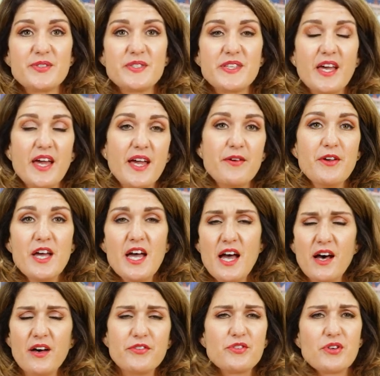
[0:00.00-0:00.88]
So
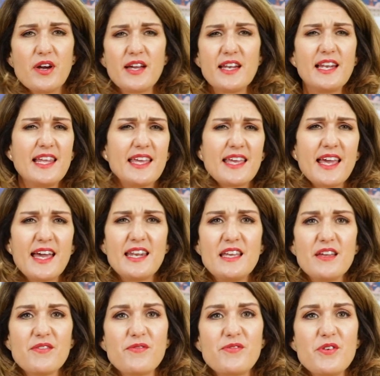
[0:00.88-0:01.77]
I'll try and link
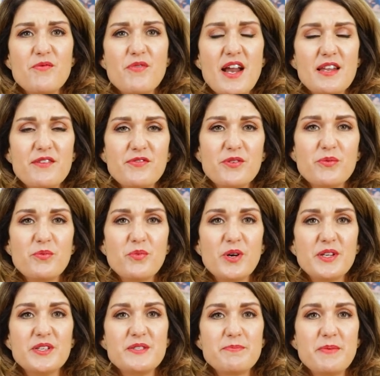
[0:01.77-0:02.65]
any of the relevant
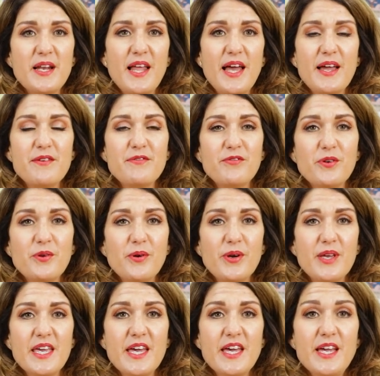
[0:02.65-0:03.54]
ones below
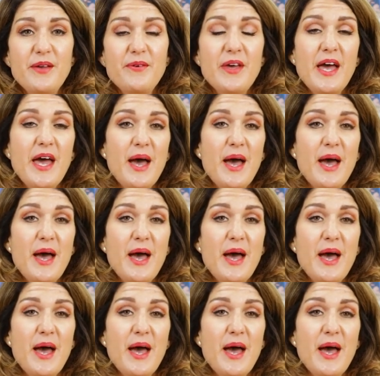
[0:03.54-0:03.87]
for you.